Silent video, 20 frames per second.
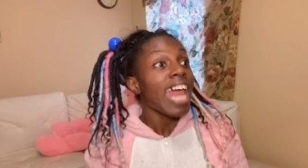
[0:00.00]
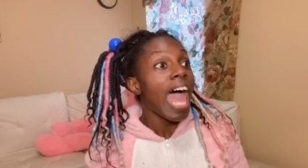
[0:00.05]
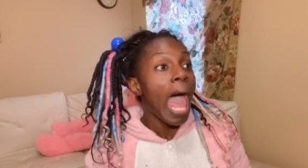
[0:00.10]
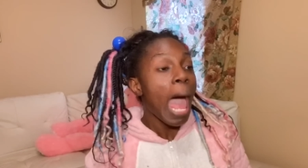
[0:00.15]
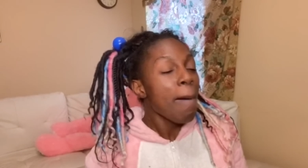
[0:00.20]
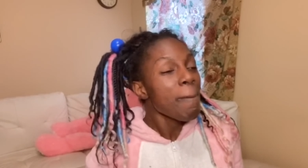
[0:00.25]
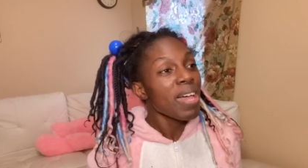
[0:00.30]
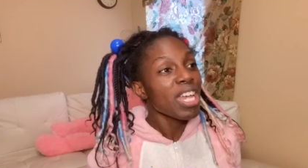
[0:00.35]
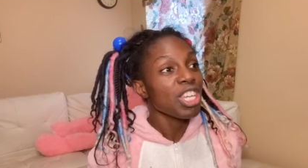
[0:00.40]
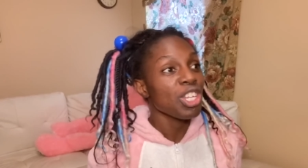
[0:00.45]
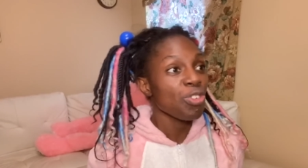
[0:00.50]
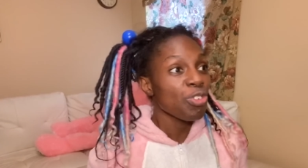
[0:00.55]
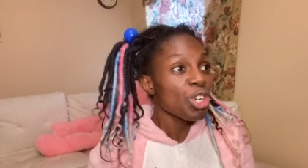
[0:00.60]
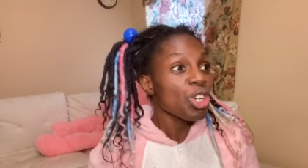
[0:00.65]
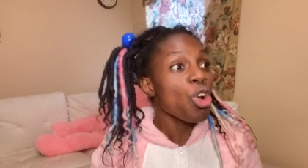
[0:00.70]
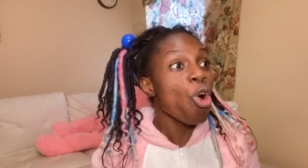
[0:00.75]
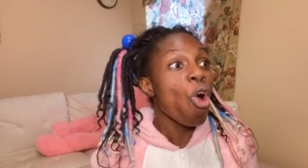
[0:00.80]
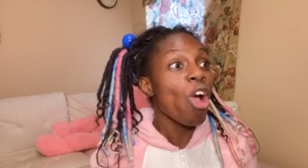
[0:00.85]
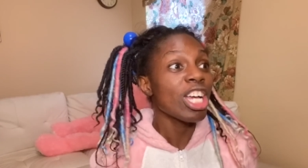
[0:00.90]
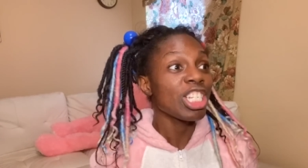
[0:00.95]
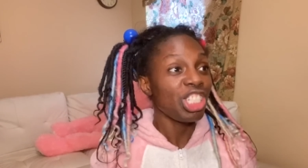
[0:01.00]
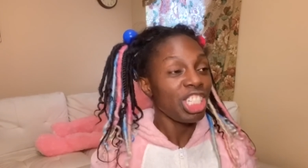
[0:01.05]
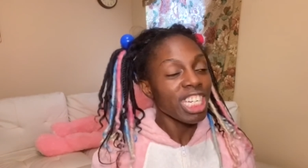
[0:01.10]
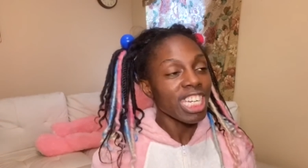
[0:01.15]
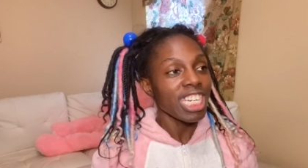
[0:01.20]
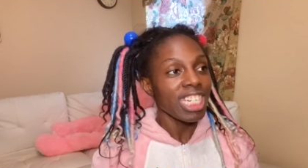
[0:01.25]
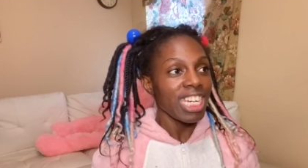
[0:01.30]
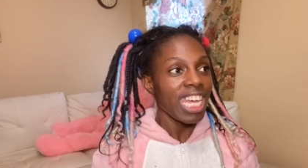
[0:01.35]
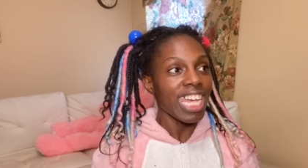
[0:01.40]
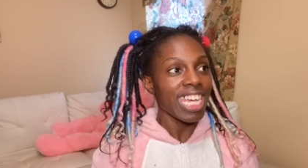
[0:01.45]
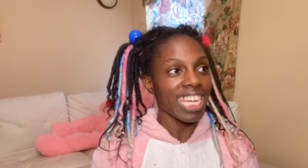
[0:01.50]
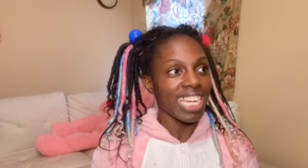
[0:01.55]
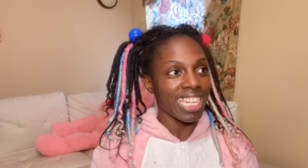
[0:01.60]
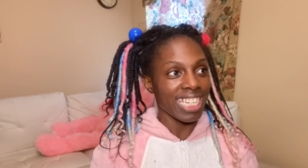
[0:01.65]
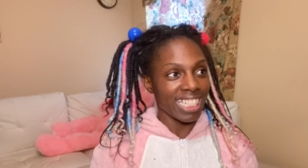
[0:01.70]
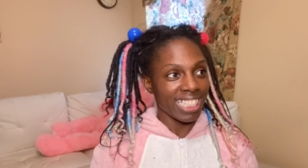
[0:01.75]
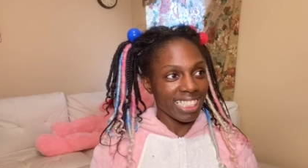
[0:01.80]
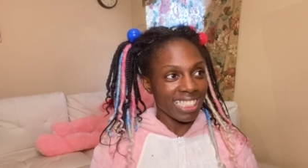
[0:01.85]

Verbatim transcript: I'm a unicorn chicken nugget.